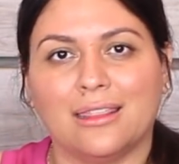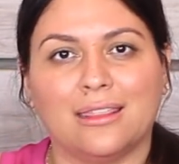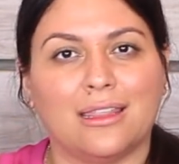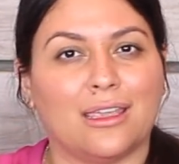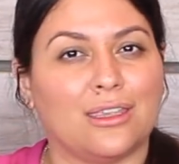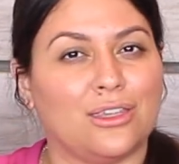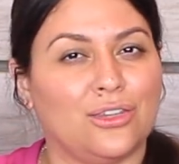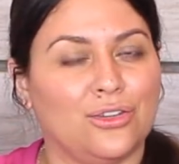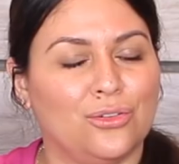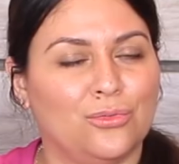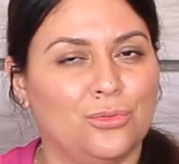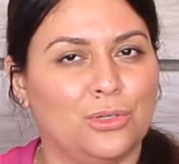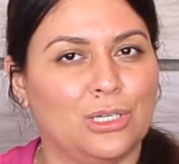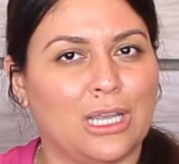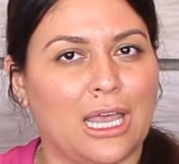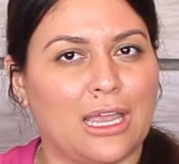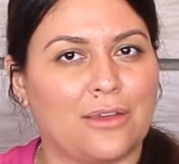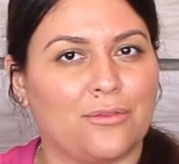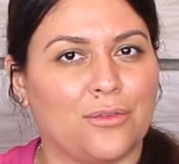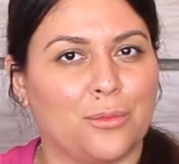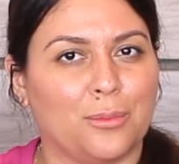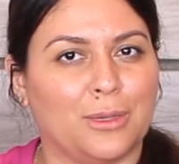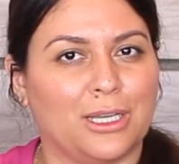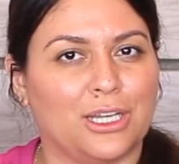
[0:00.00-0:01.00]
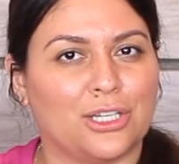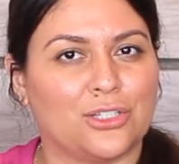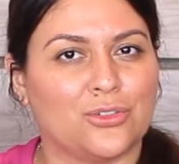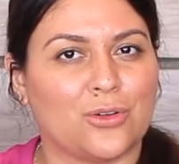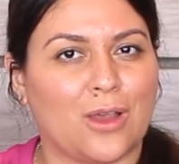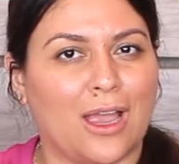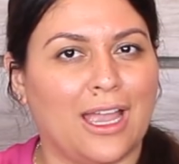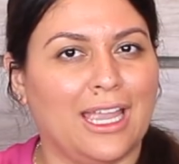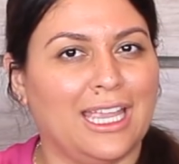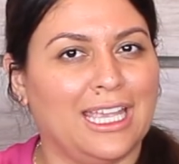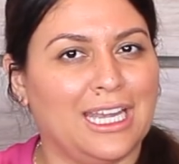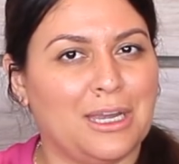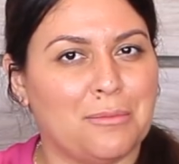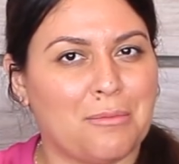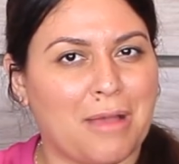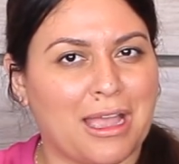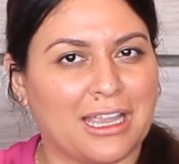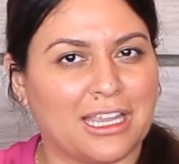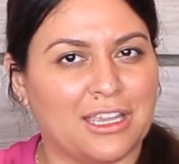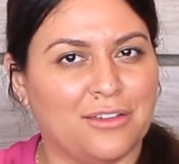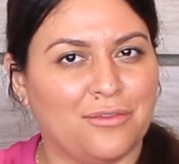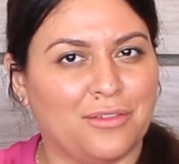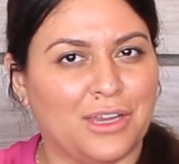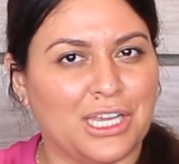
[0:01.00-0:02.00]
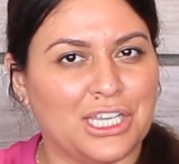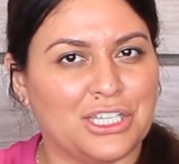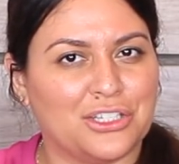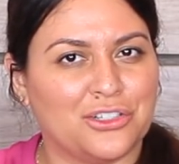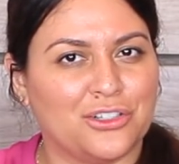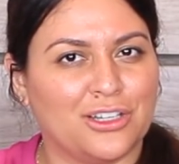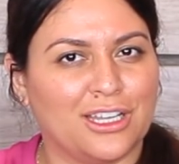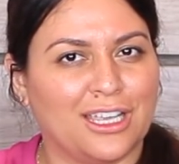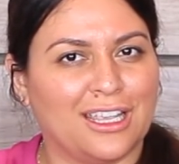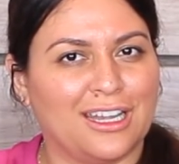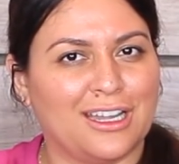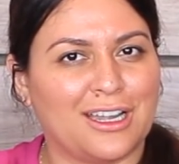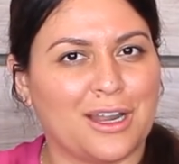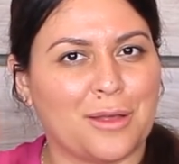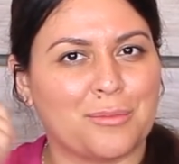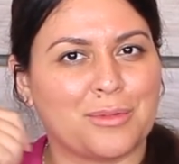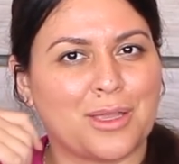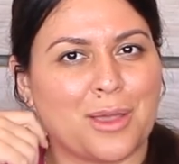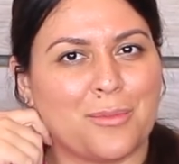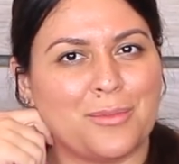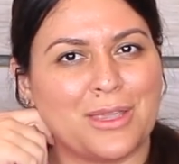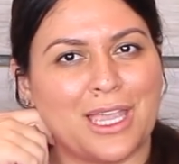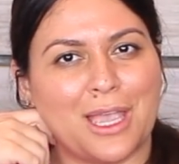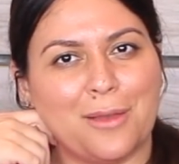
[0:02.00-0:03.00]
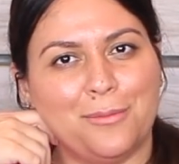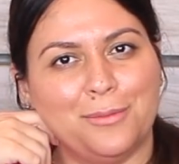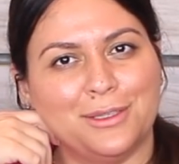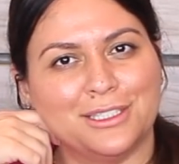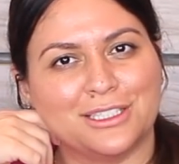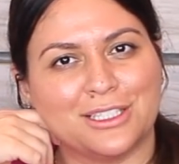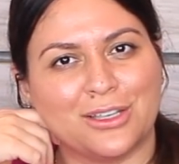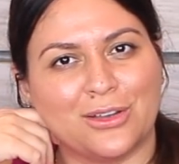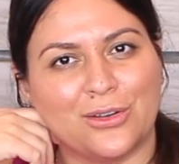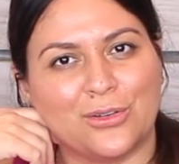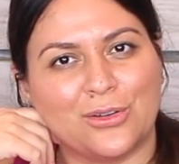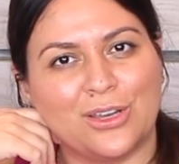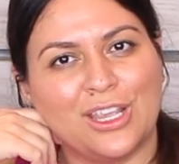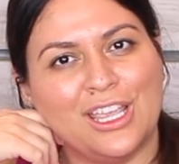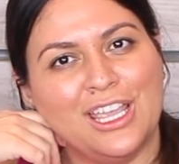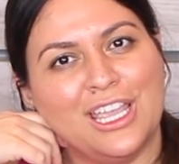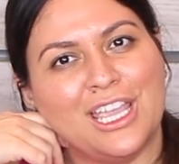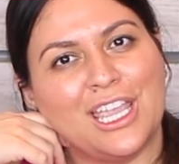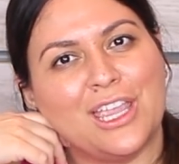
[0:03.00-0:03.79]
that you would like for me to try, and it might get featured in an upcoming episode.